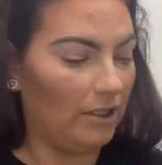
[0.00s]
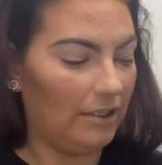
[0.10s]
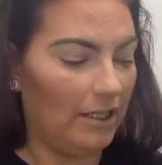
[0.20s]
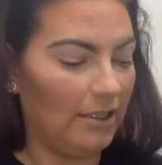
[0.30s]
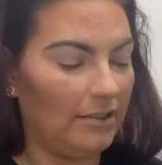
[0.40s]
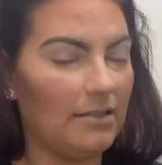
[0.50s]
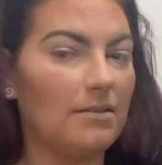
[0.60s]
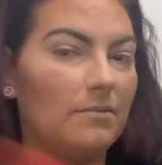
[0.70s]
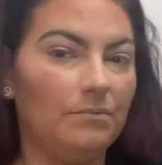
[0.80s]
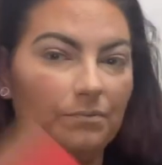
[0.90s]
nice.
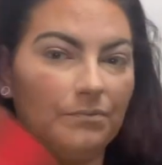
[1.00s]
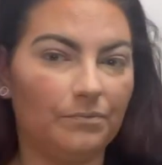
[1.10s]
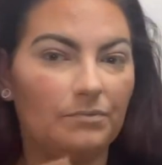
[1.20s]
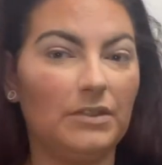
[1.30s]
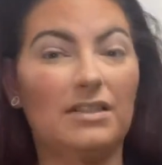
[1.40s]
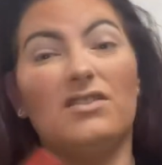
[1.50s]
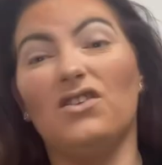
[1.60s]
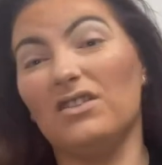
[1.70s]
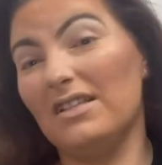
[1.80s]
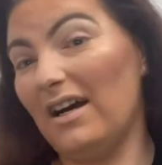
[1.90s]
It's not
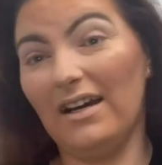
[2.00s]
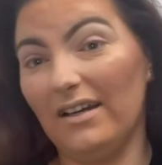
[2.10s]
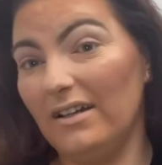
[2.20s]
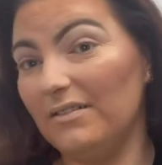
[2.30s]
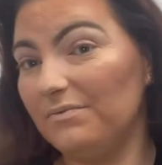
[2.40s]
tight.